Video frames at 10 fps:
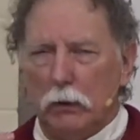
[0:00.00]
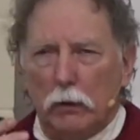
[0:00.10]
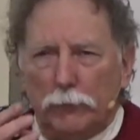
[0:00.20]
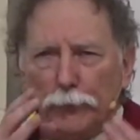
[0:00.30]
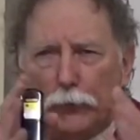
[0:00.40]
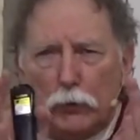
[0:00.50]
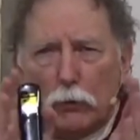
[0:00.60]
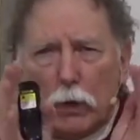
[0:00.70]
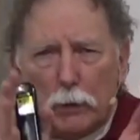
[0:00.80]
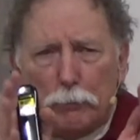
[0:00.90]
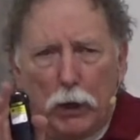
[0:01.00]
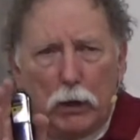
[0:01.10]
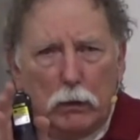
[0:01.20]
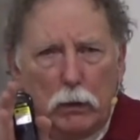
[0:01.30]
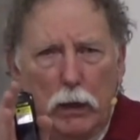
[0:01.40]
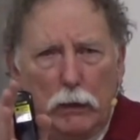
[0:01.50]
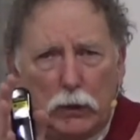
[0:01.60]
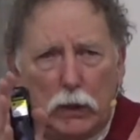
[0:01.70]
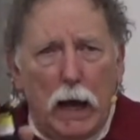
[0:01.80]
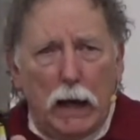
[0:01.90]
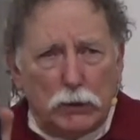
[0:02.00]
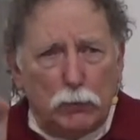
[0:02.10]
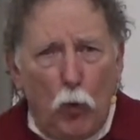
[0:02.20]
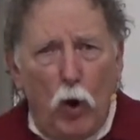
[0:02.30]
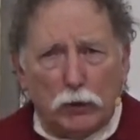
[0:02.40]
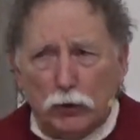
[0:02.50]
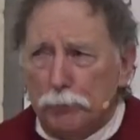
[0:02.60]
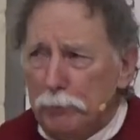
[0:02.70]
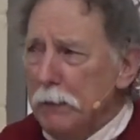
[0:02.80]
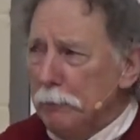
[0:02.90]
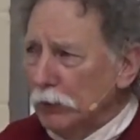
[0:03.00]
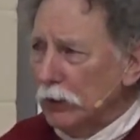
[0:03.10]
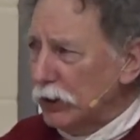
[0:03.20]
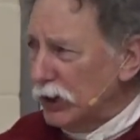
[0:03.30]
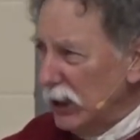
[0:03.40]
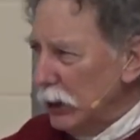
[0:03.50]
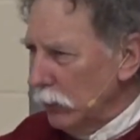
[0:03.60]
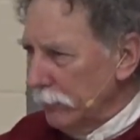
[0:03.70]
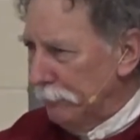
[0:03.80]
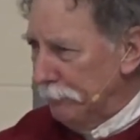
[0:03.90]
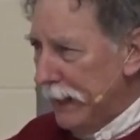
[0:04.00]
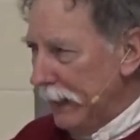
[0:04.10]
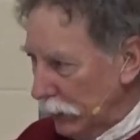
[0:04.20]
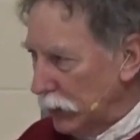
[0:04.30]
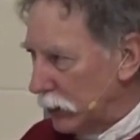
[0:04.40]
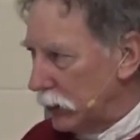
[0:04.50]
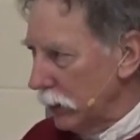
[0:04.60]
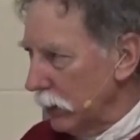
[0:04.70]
If you are part of, and God wants people to see your face,